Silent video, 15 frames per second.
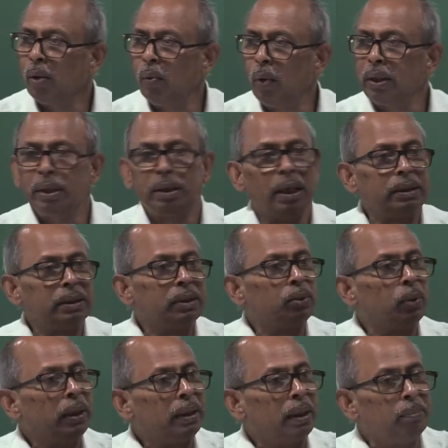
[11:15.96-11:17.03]
What it does is,
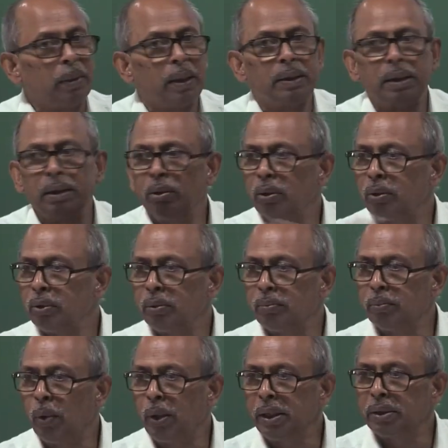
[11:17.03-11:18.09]
when temperature,
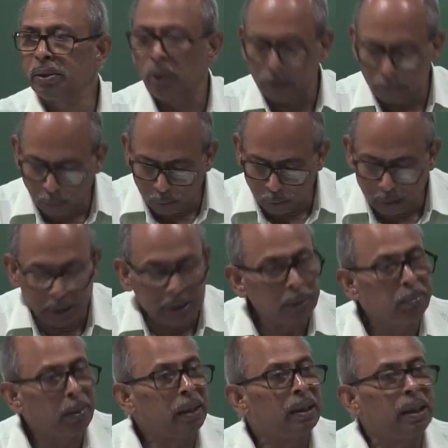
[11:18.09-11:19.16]
body is not able to
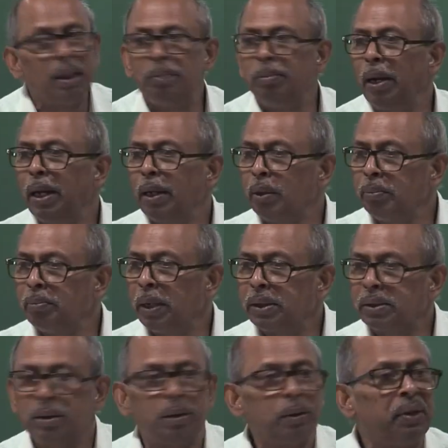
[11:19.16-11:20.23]
dissipate heat by
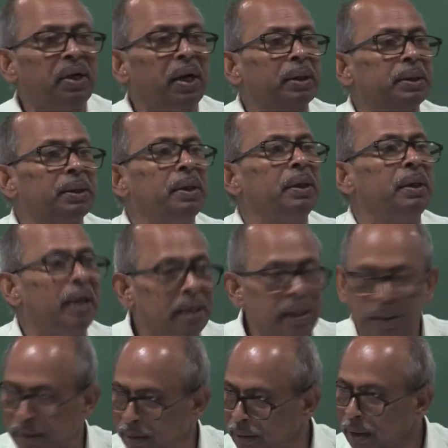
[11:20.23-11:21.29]
convection, conduction and
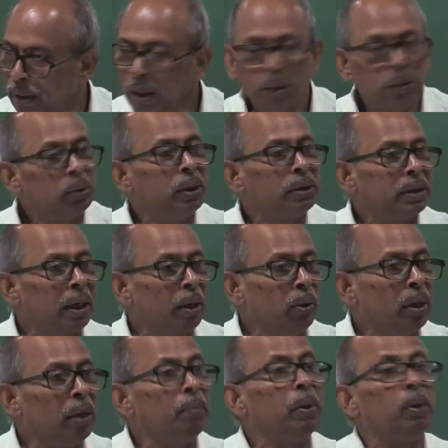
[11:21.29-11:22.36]
radiation to the
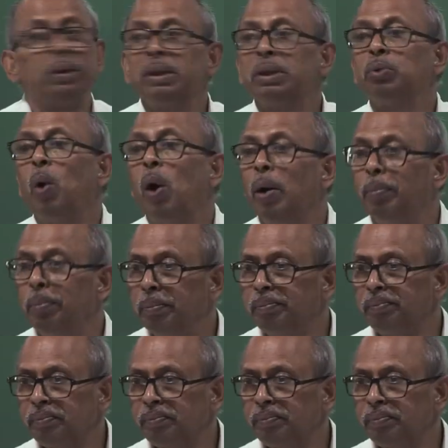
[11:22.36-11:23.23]
surrounding because it is warm.